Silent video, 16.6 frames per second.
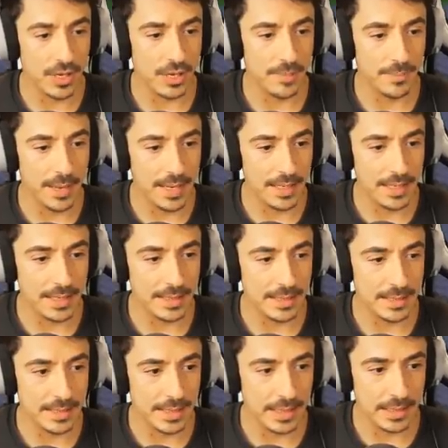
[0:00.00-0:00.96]
I may need
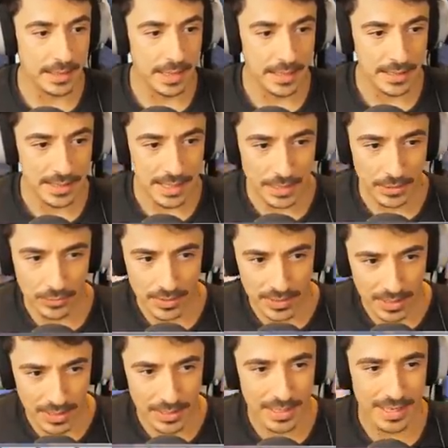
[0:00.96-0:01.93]
to sink that down
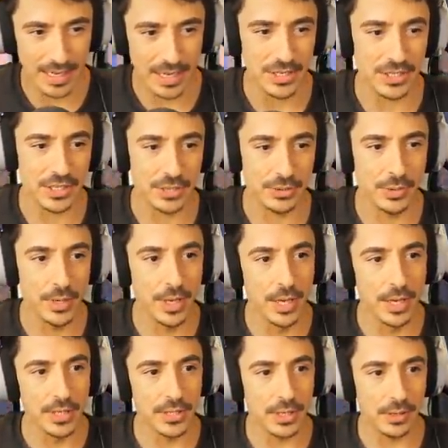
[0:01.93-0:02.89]
slightly. I do.
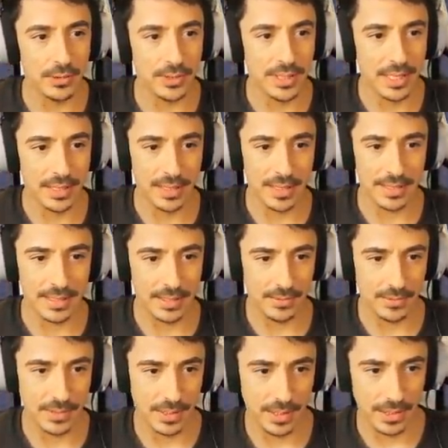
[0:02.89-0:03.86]
So I'll sink that
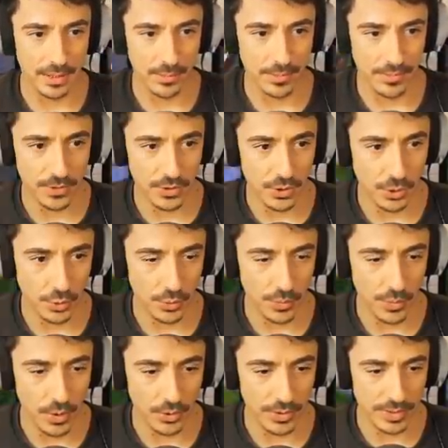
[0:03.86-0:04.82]
down slightly with the tool
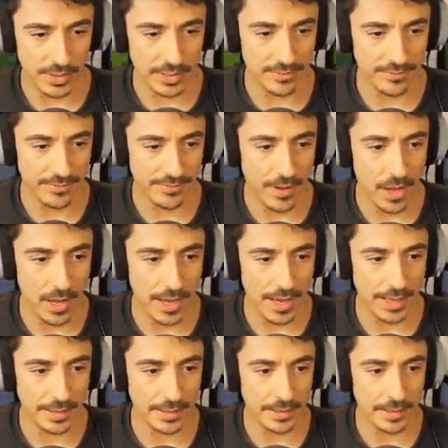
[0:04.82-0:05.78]
mod. It's
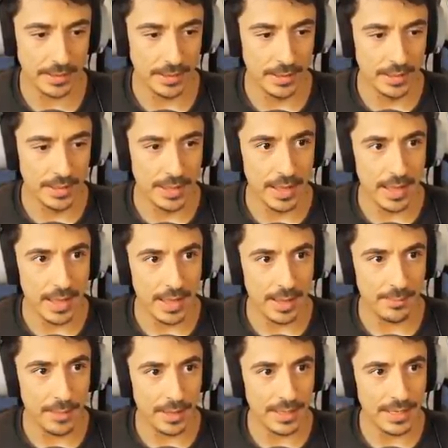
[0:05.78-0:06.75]
fine.
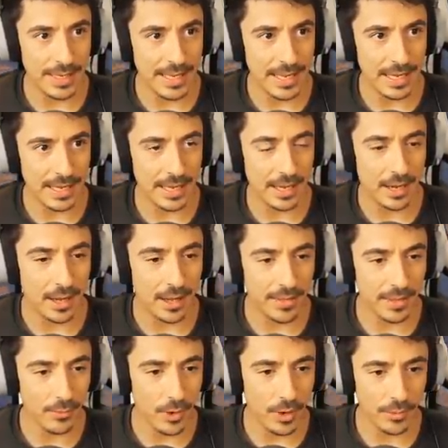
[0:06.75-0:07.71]
Um, and here, I
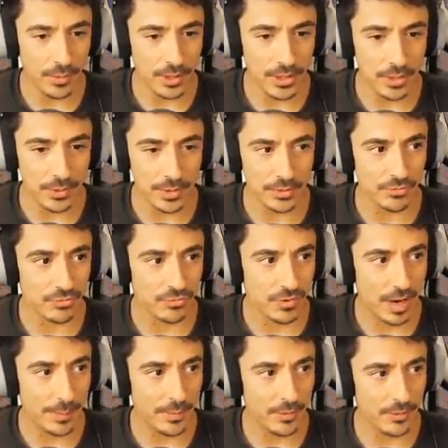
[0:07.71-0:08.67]
think what I'm going to do is
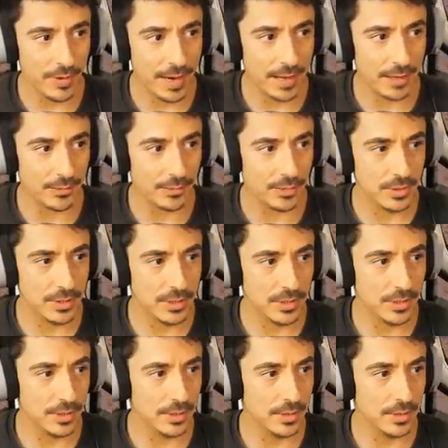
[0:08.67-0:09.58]
wrap around.